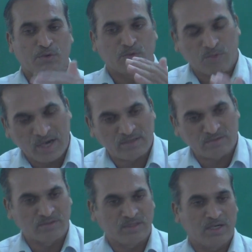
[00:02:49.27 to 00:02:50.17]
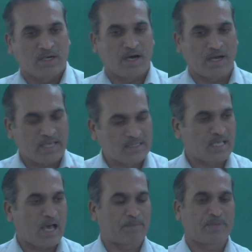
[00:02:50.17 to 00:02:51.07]
One
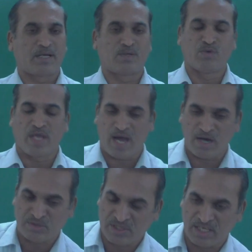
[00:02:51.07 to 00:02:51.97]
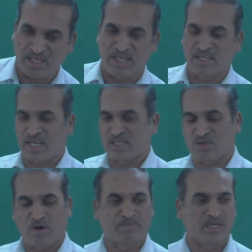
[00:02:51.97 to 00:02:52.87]
example we have seen in
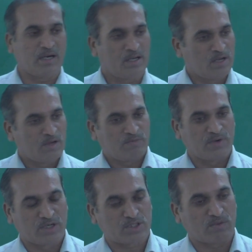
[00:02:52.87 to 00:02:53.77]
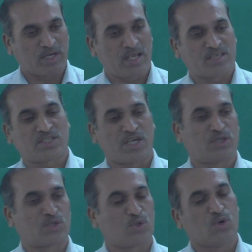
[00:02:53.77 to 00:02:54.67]
case of the first one,
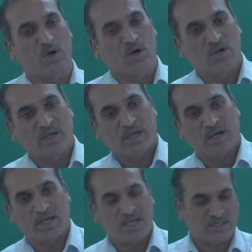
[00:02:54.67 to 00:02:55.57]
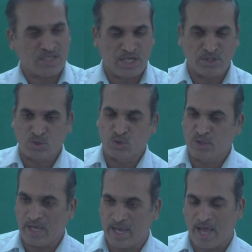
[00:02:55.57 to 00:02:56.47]

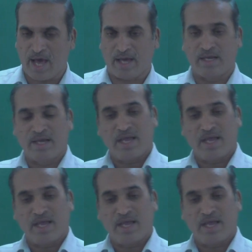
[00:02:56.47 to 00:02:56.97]
SN2AR.